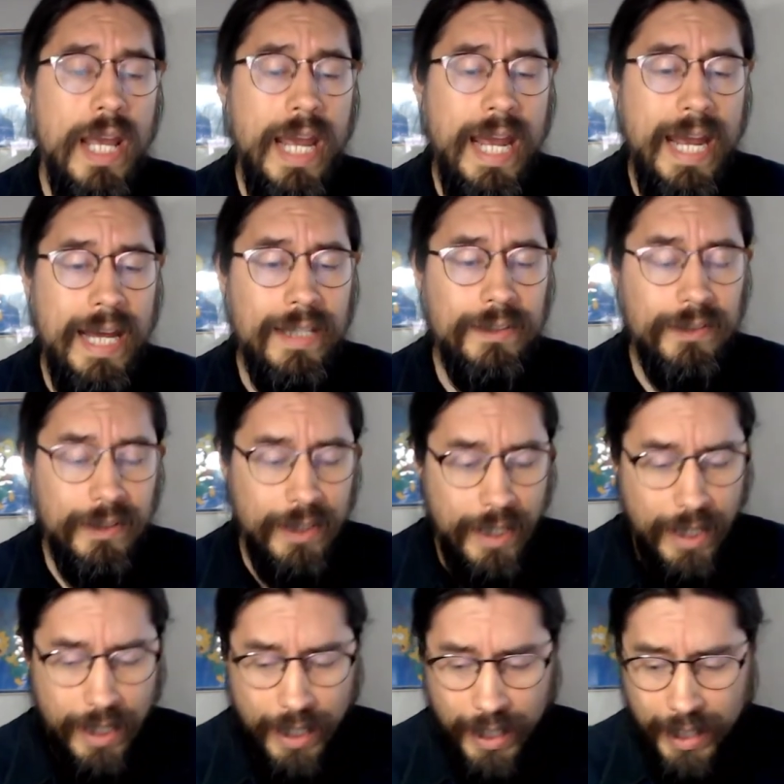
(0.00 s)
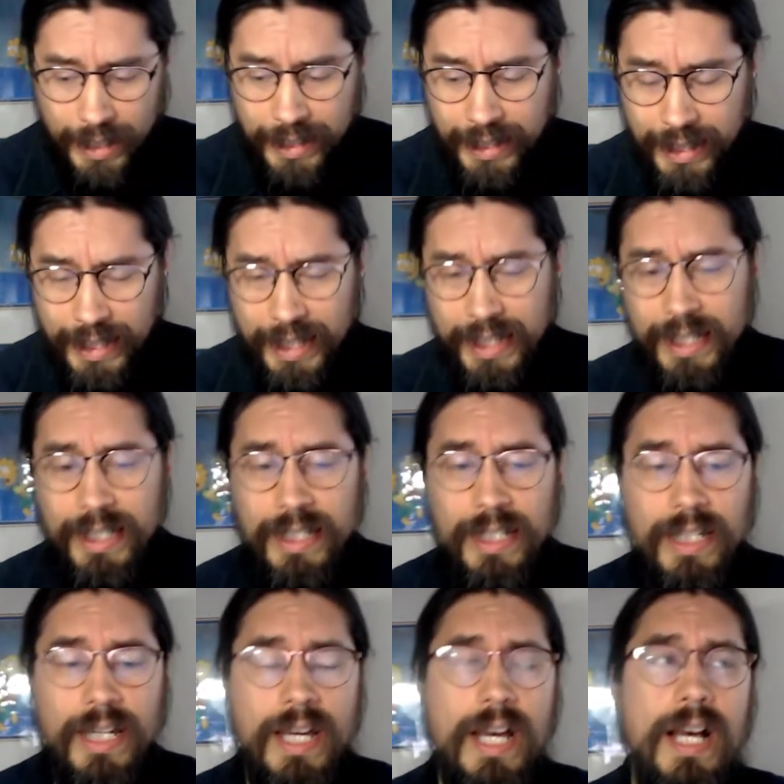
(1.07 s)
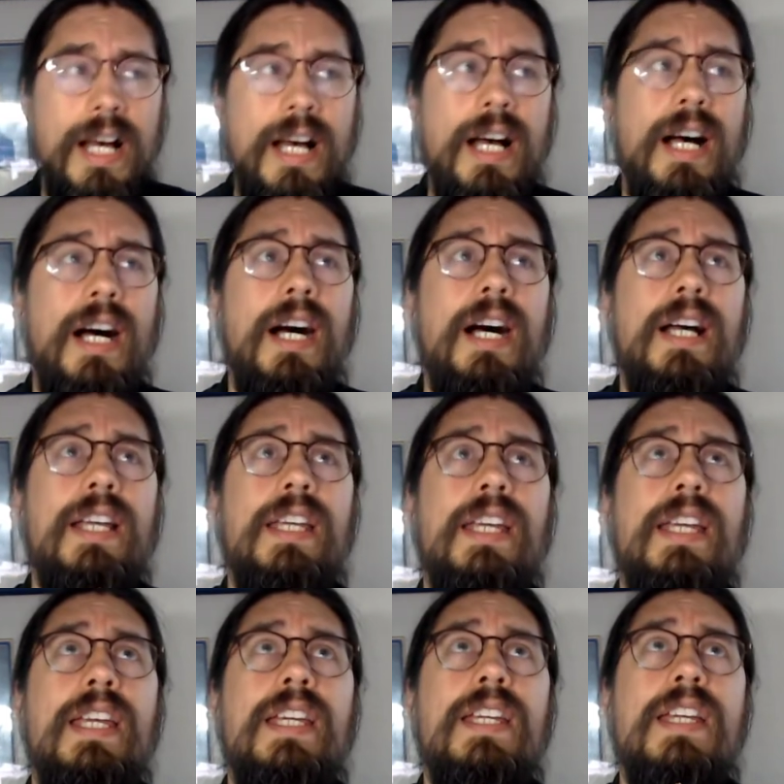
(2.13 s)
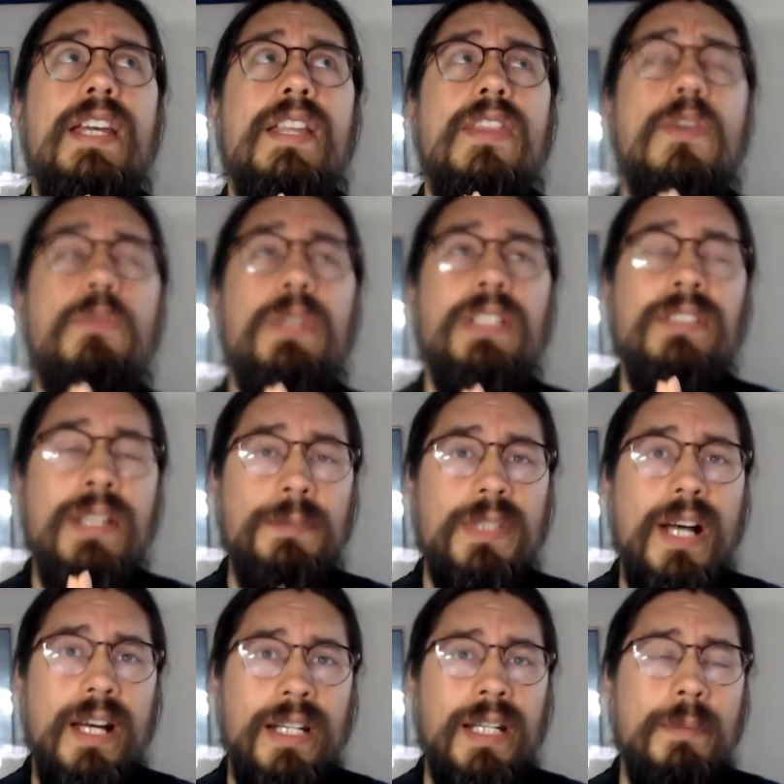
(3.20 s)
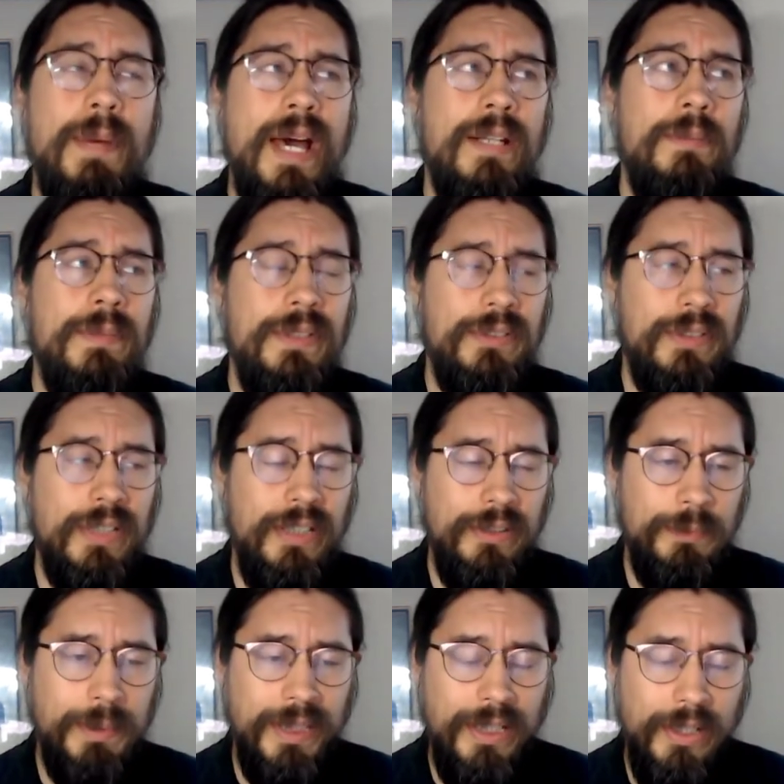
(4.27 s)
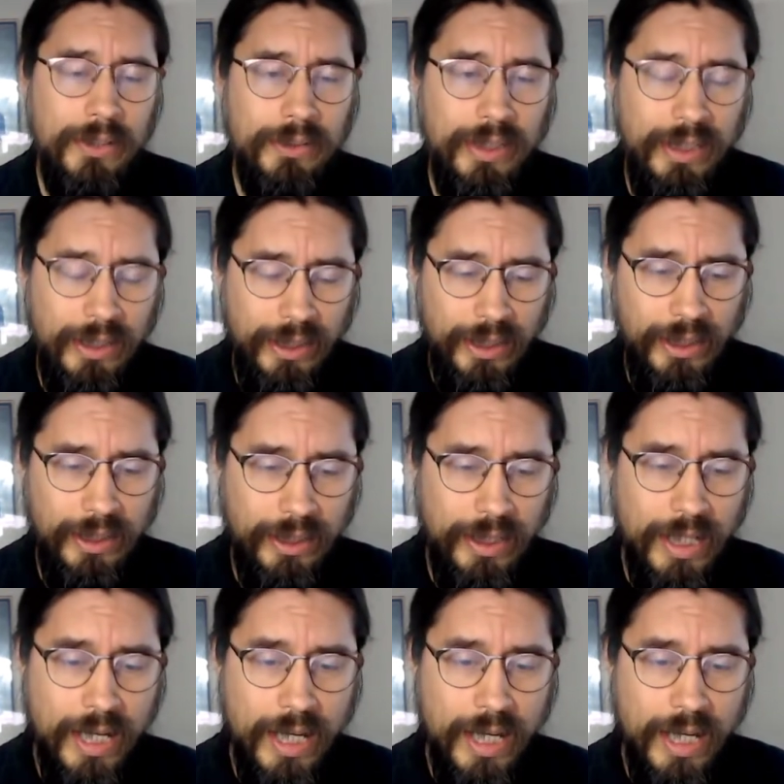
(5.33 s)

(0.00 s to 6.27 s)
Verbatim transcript: And uh, he, uh, the reason I'm talking about him is, is because he, he,